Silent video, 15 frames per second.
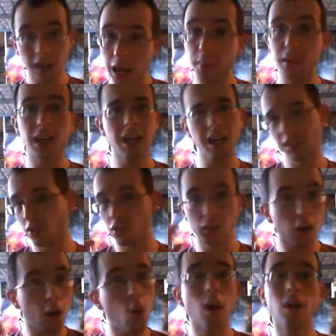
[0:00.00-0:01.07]
Happy days,
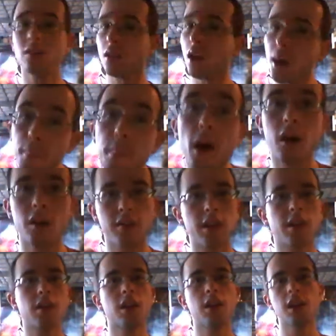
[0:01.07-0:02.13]
just go once.
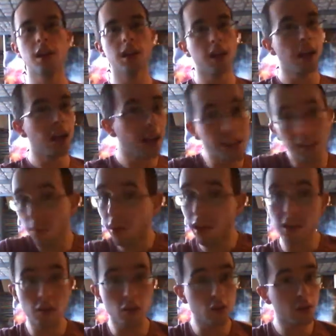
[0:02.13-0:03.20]
Perfect. It's a
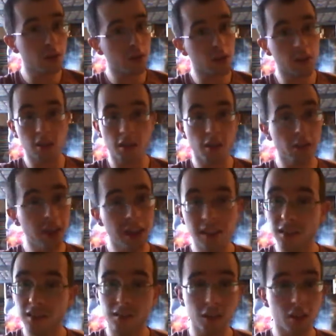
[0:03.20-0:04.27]
place you
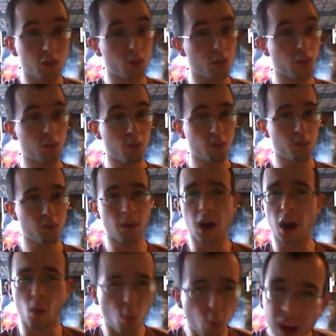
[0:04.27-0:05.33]
things just
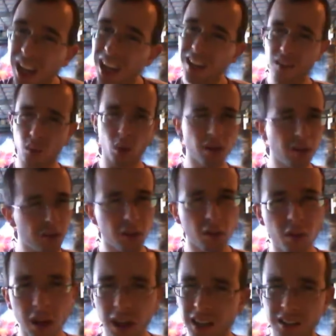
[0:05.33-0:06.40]
are weird,
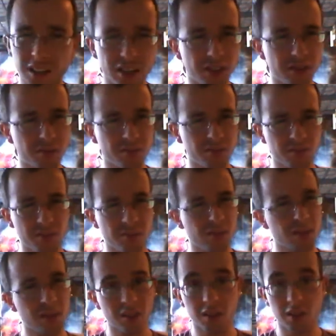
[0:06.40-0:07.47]
wonderful, and just
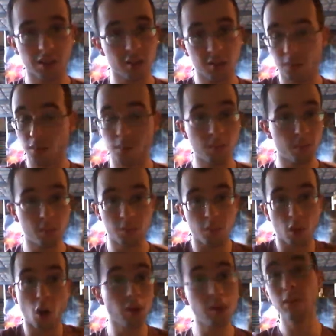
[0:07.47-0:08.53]
just
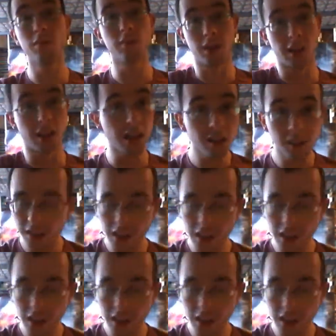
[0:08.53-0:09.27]
awesome, really.